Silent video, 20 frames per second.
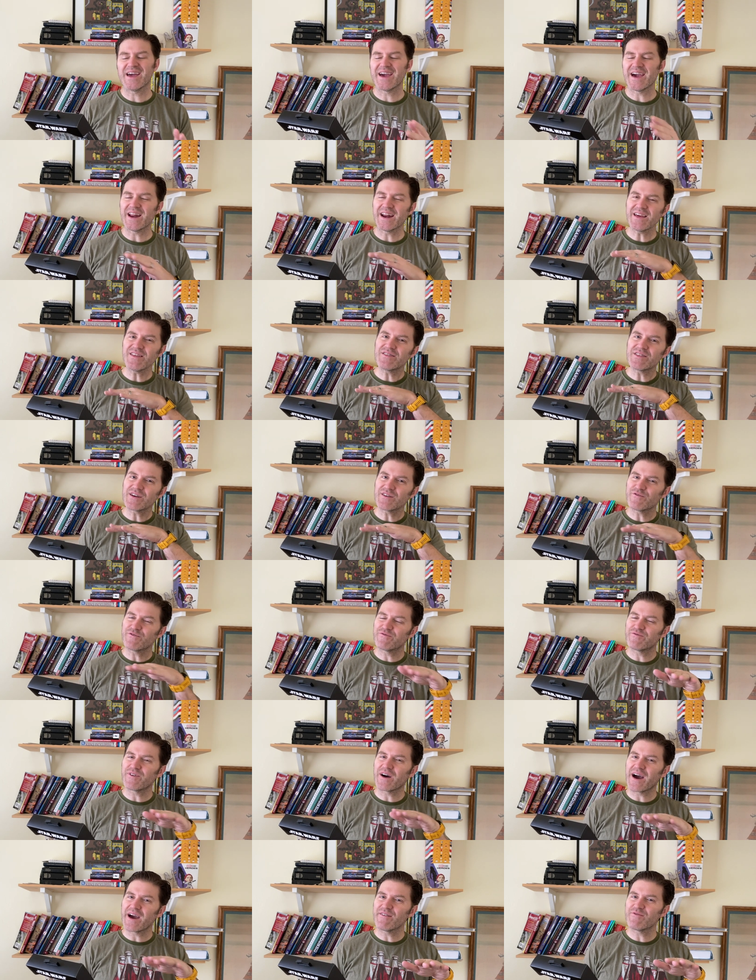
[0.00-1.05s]
Anything
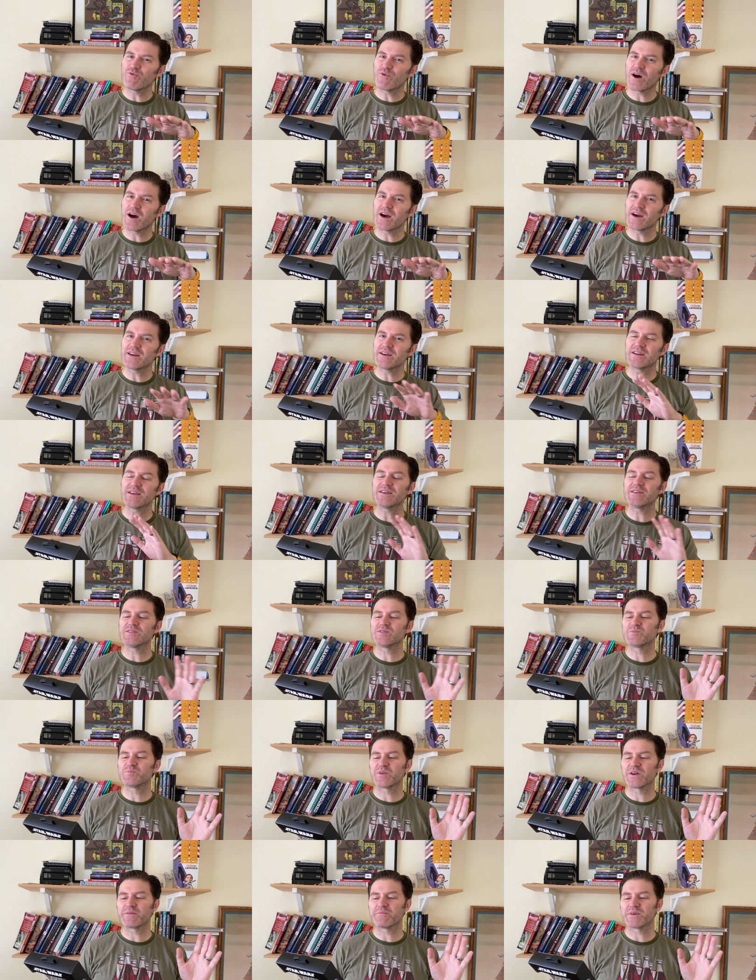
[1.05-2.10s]
5 watt is
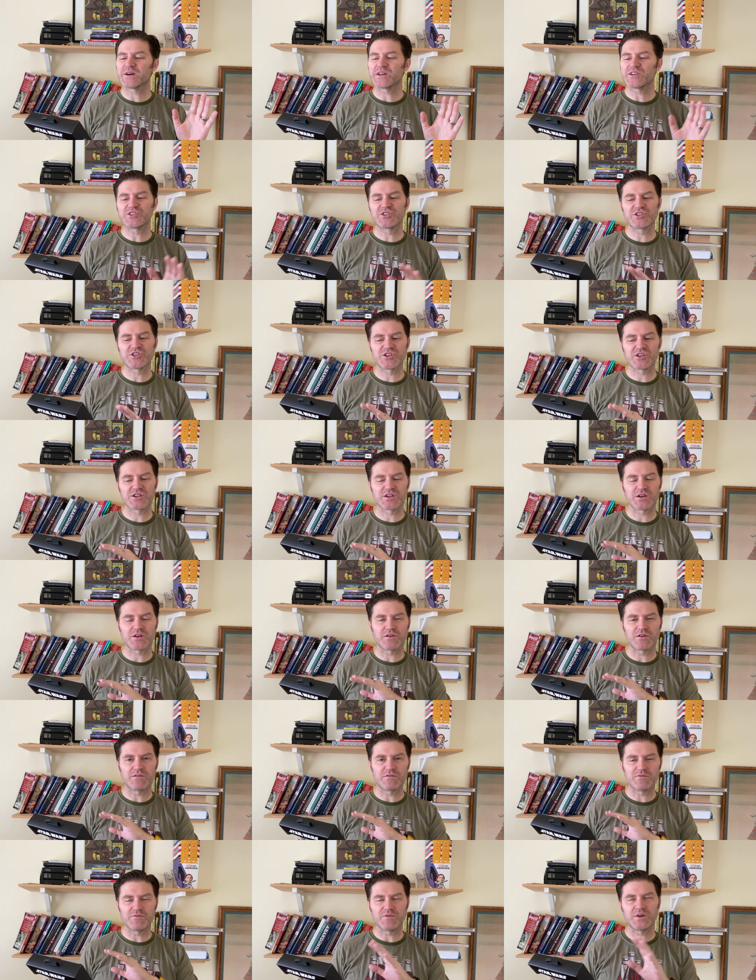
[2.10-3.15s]
pretty much,
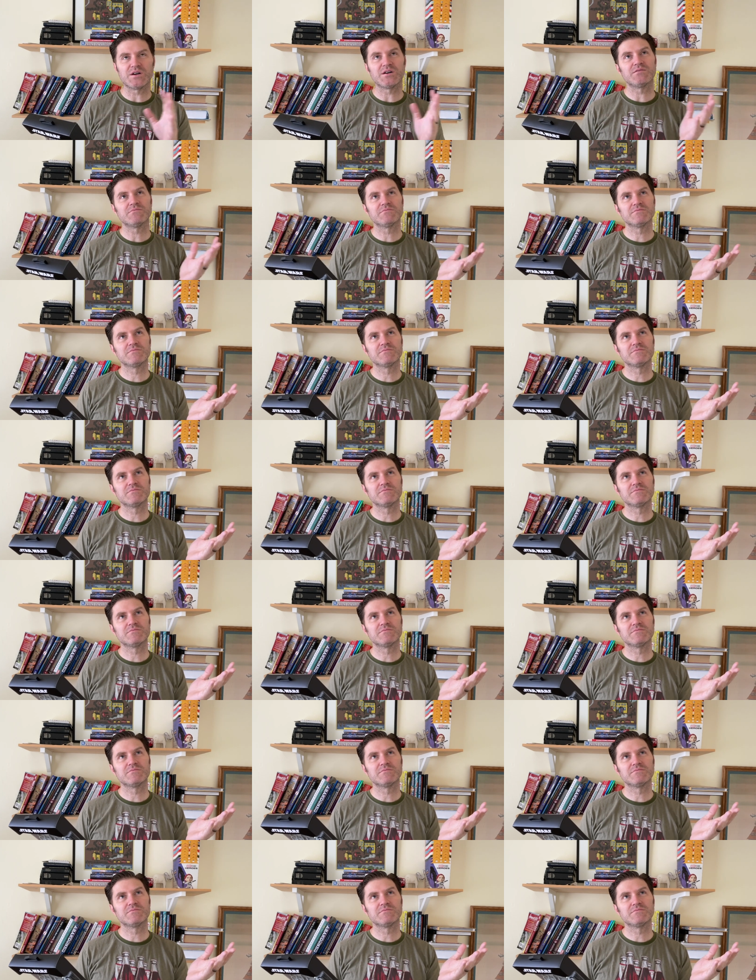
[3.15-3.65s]
well,